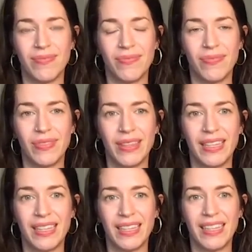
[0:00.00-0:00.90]

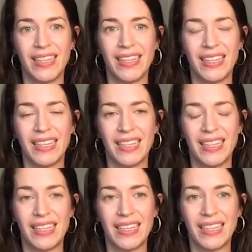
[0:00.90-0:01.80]

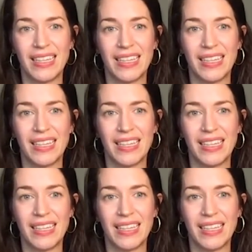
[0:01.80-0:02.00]
This person isn't speaking.